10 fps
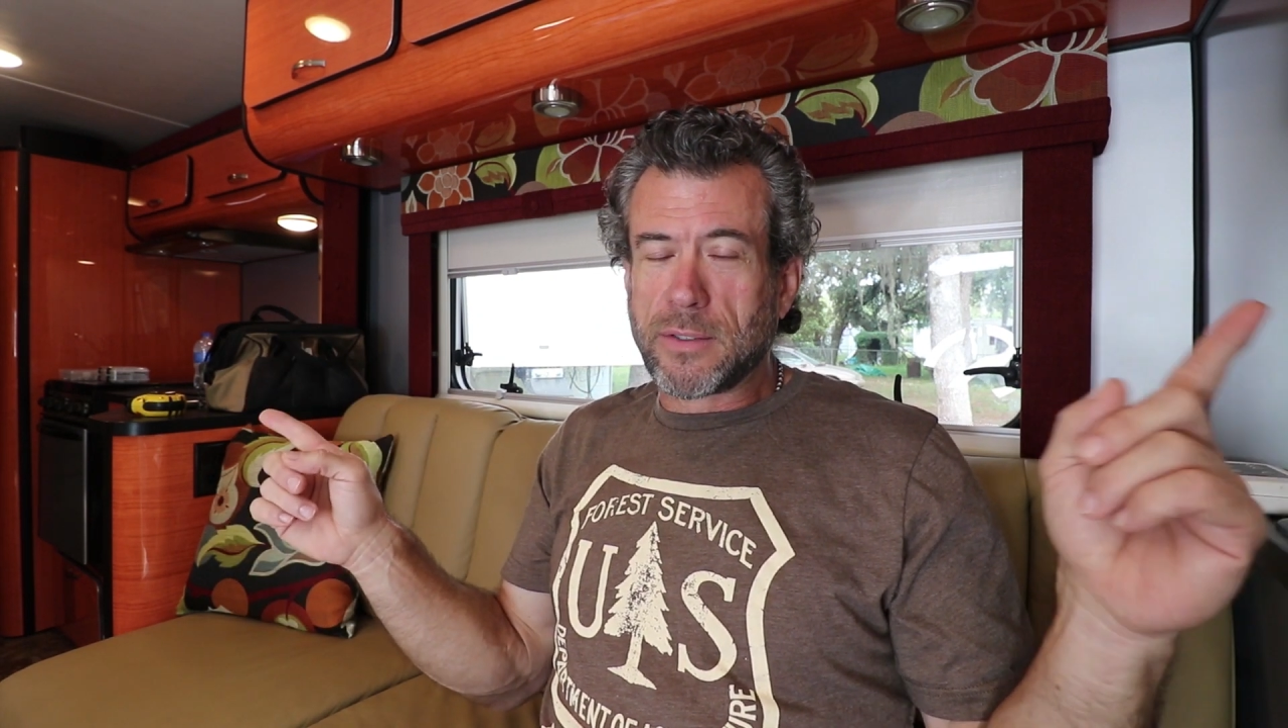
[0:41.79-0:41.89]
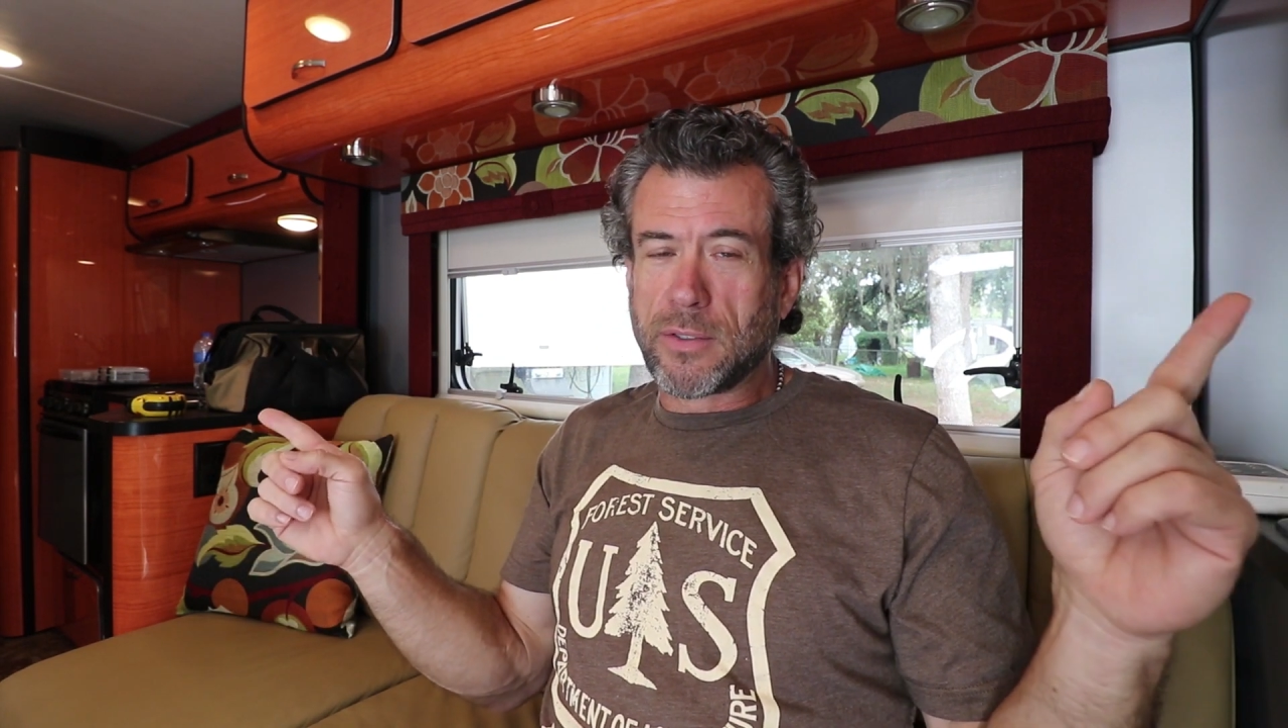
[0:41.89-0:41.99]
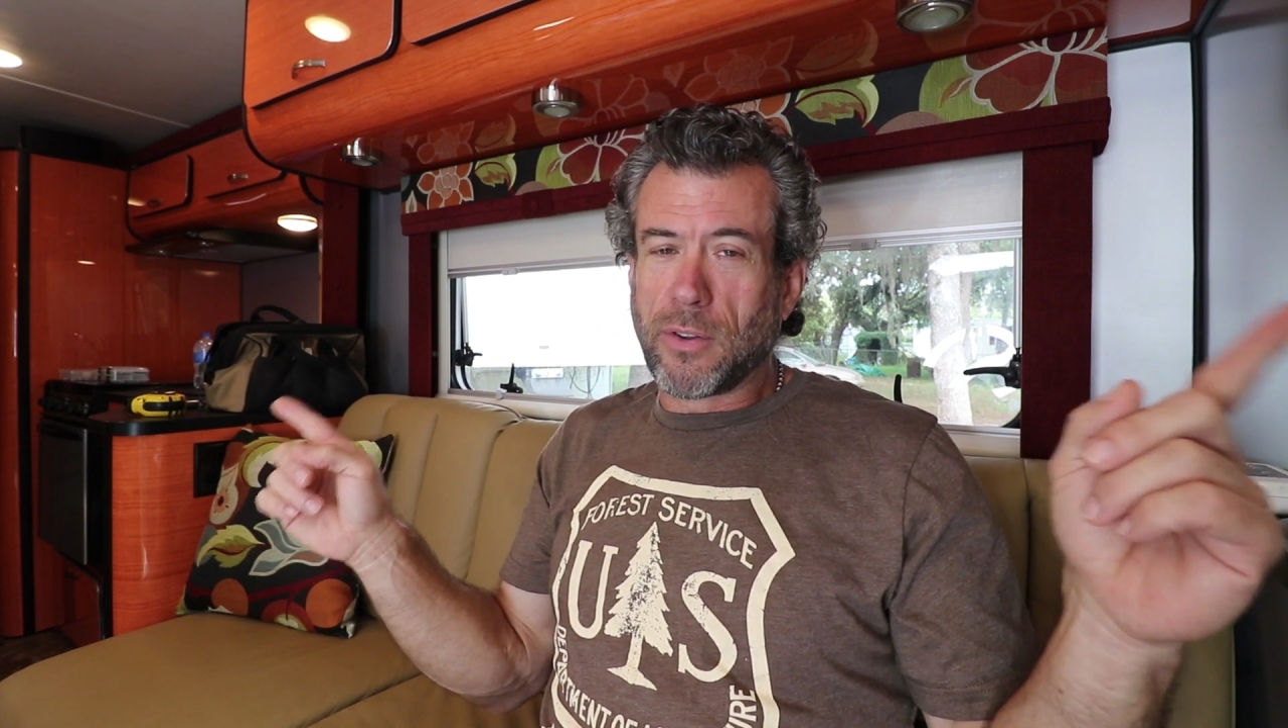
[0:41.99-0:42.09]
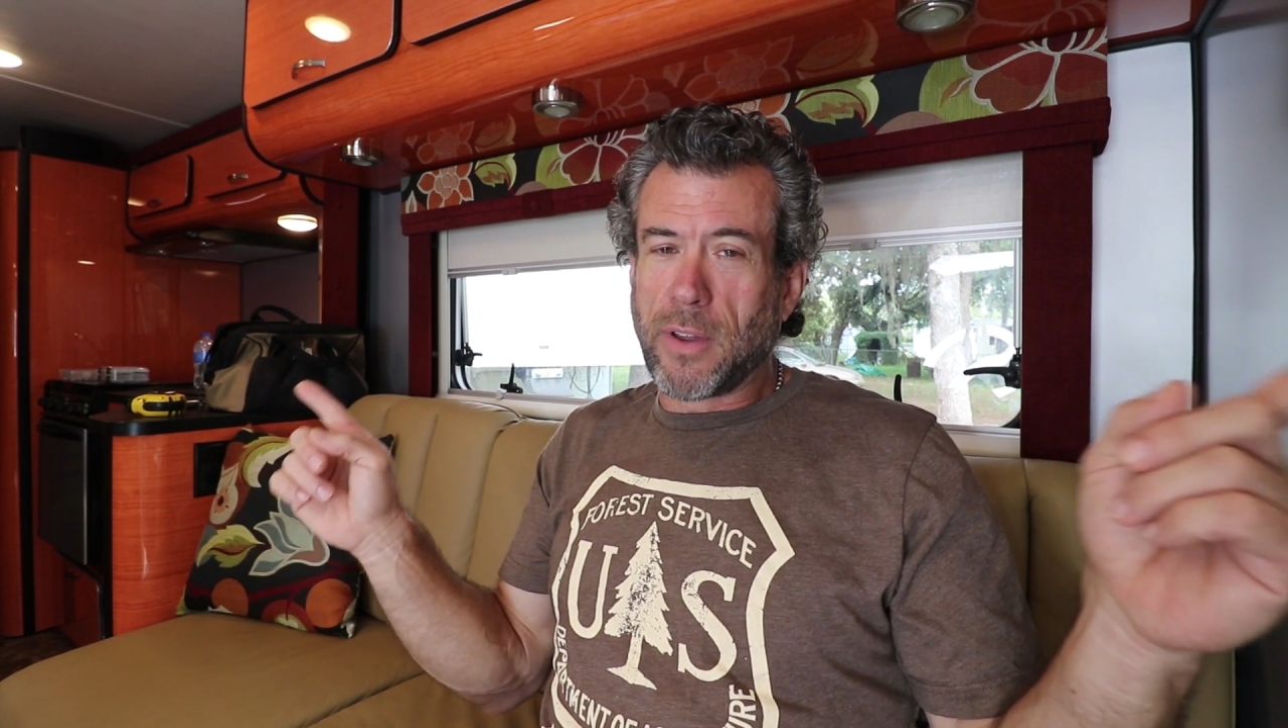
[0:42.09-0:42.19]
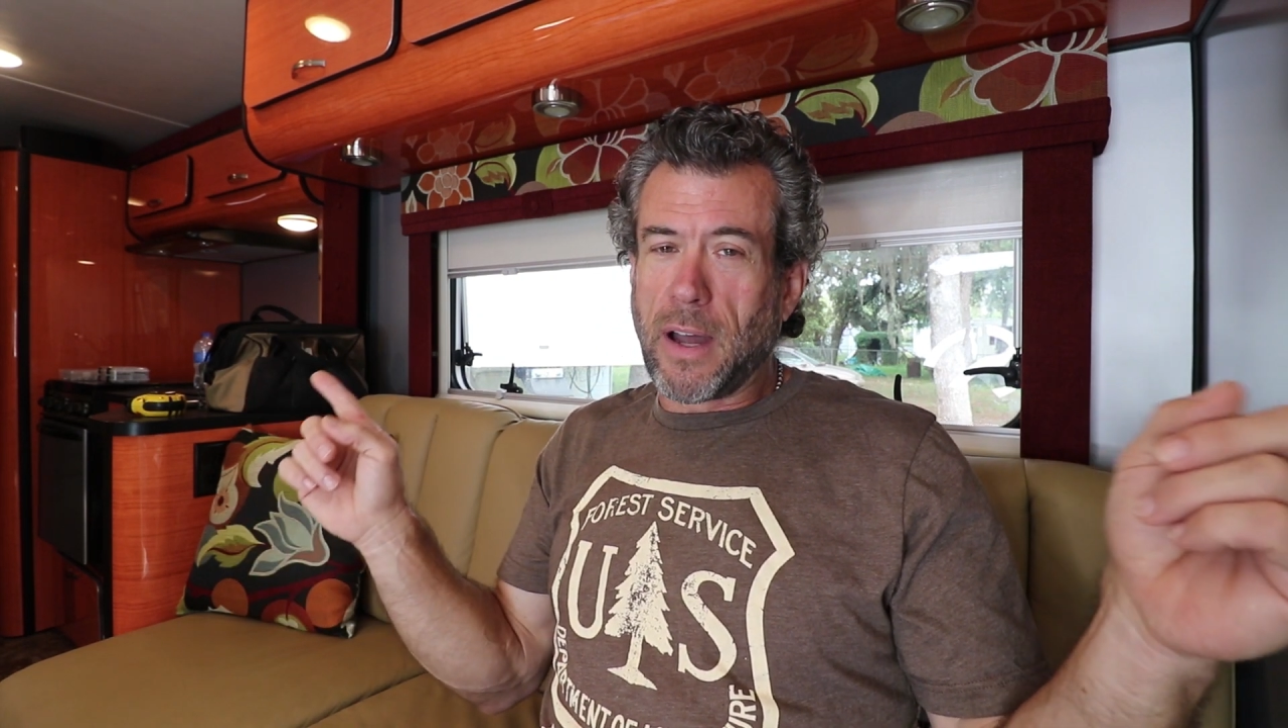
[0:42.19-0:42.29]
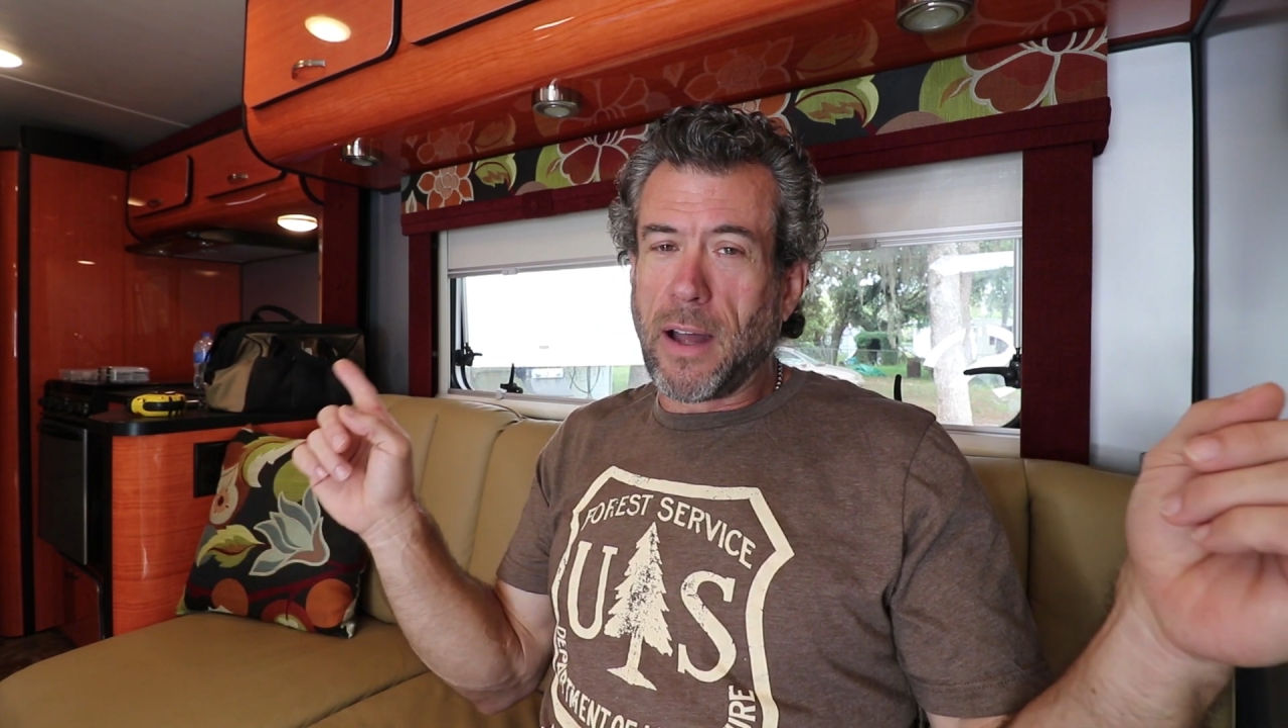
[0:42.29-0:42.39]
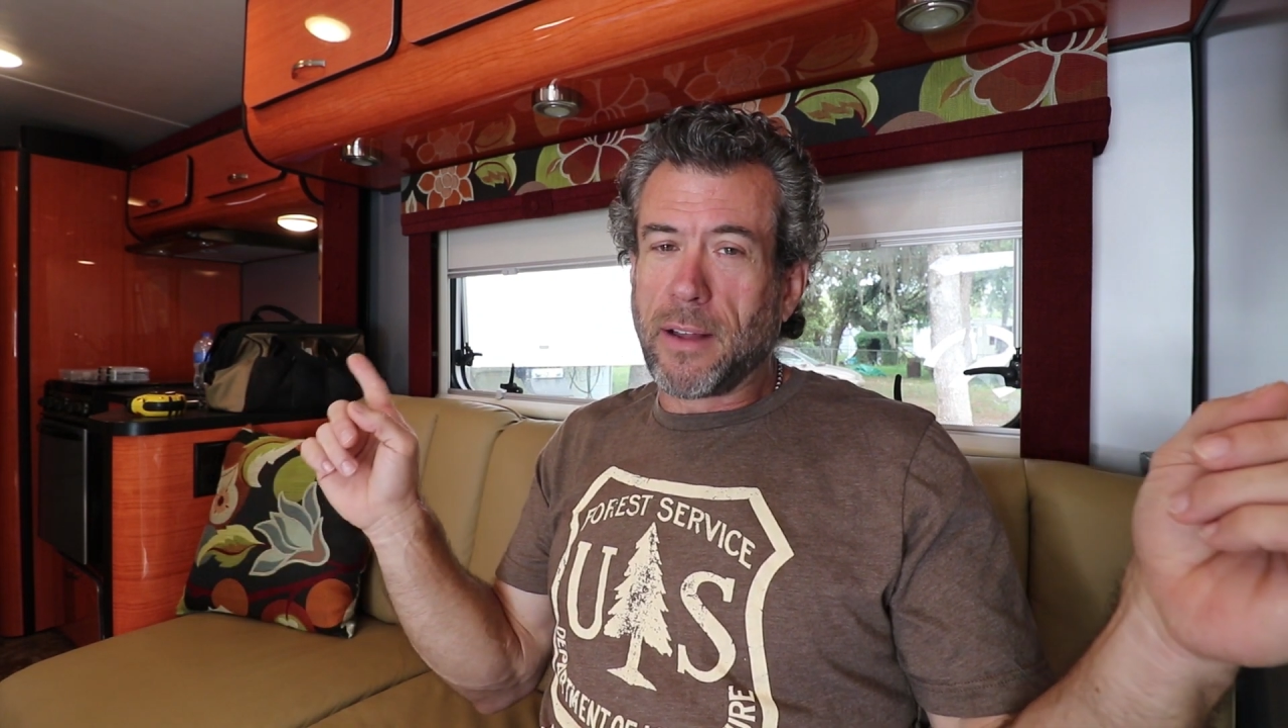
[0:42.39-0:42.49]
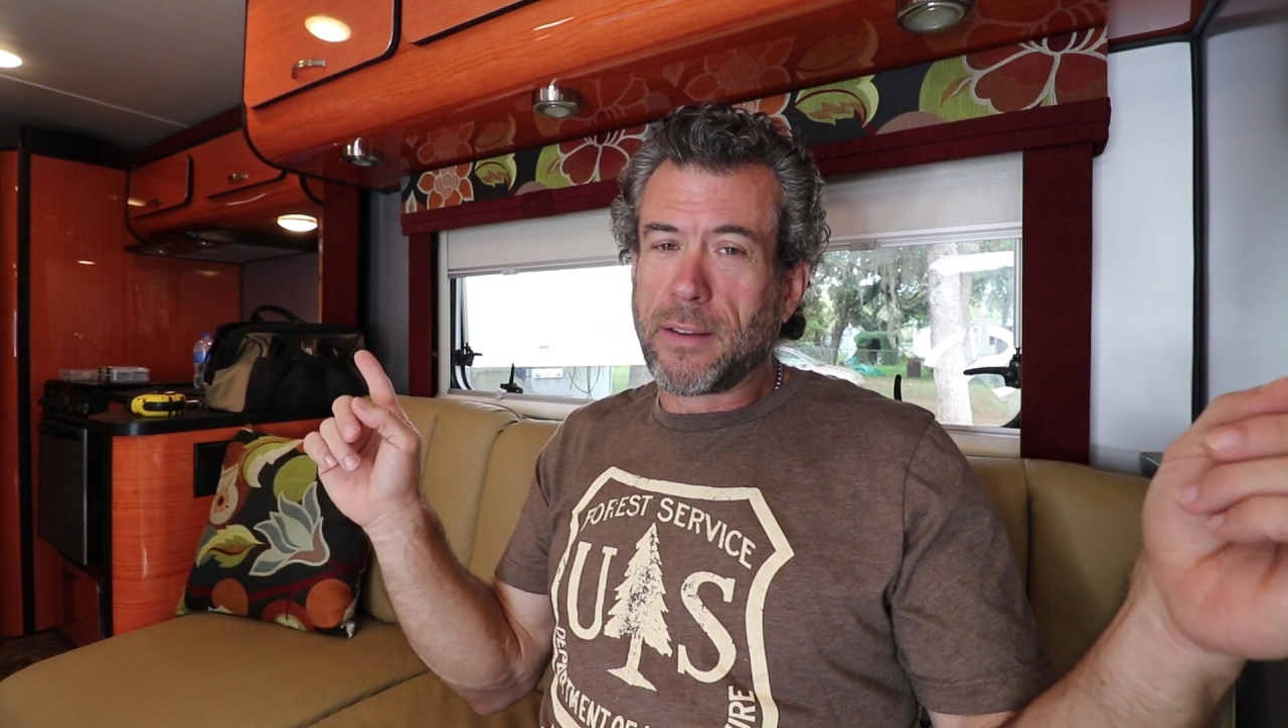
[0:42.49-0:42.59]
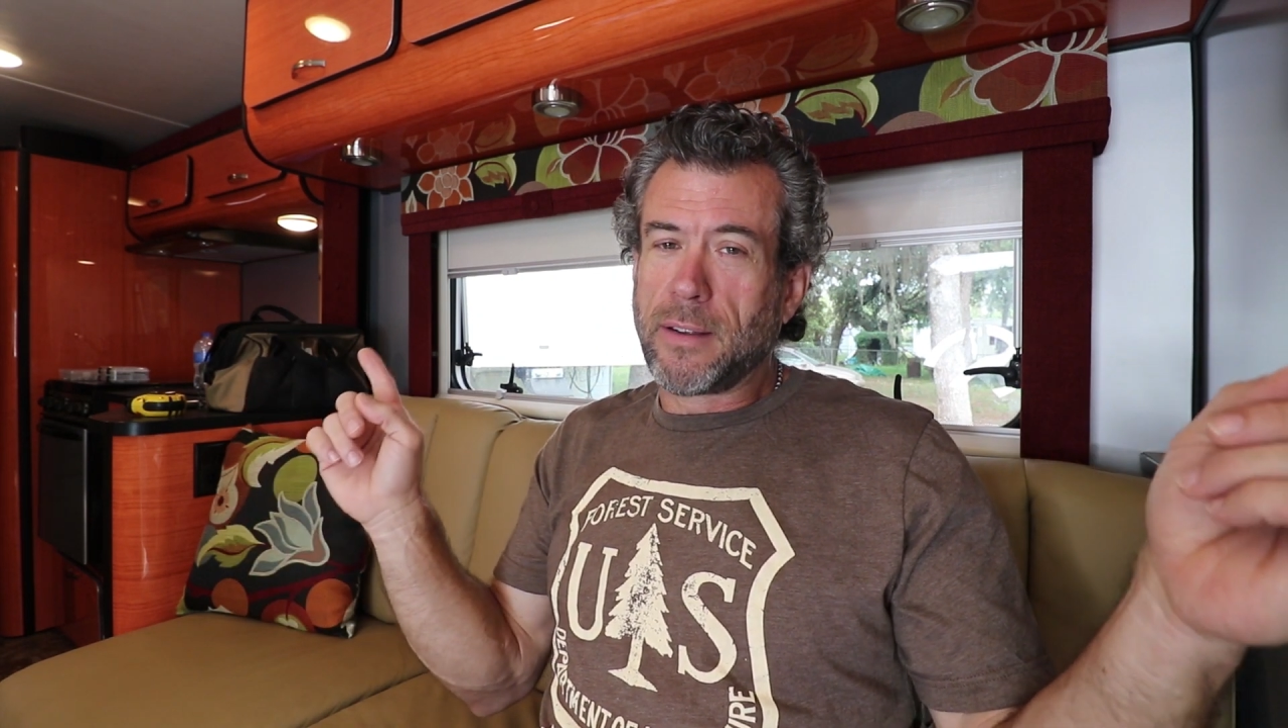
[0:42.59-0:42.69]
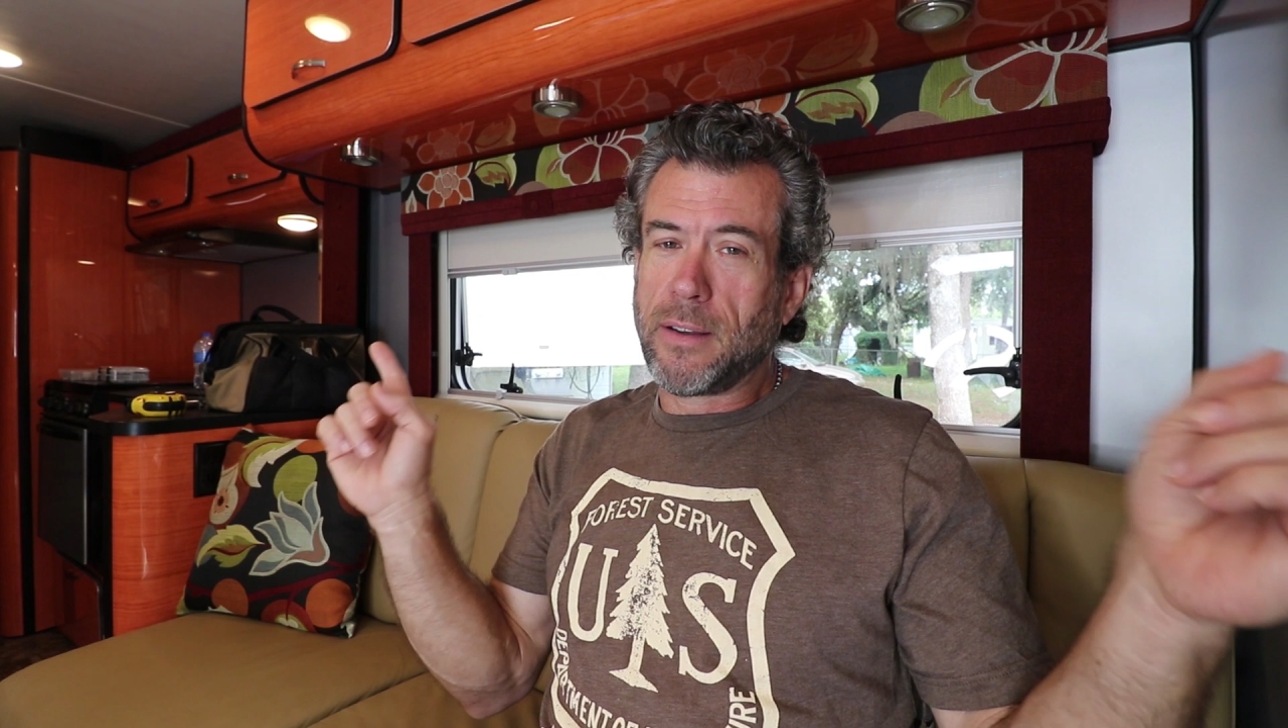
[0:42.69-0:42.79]
so
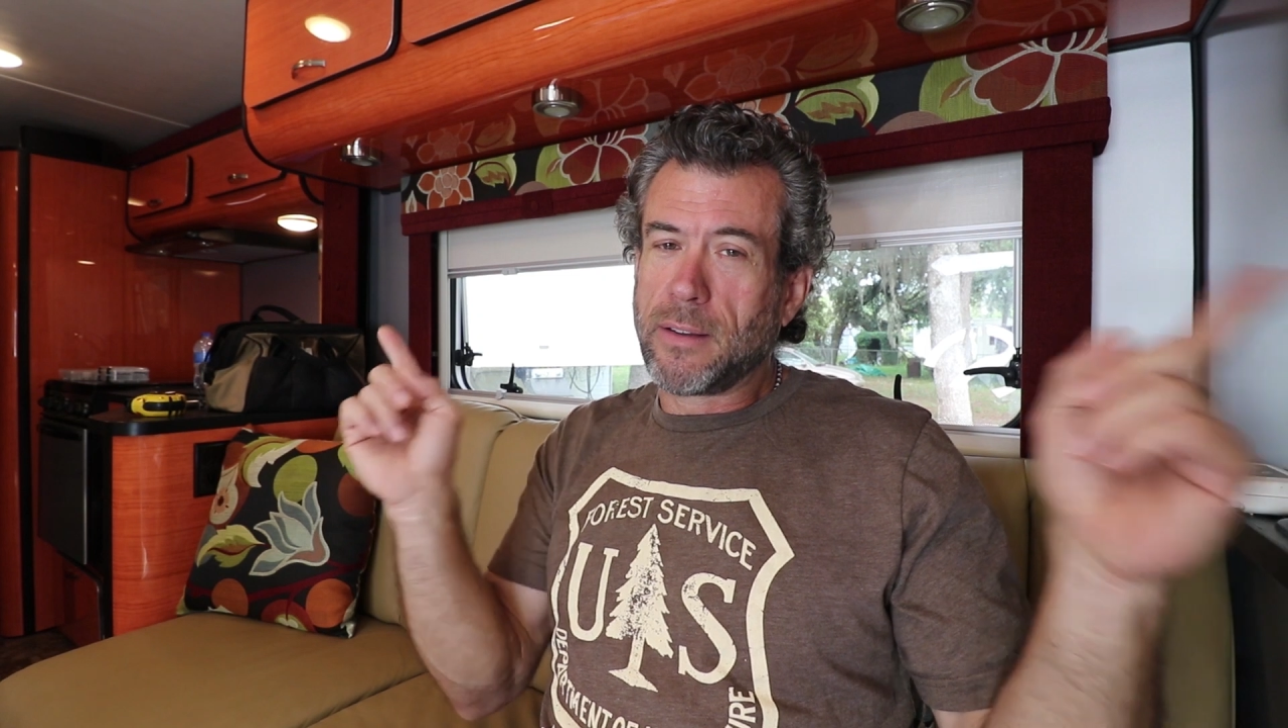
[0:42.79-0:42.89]
that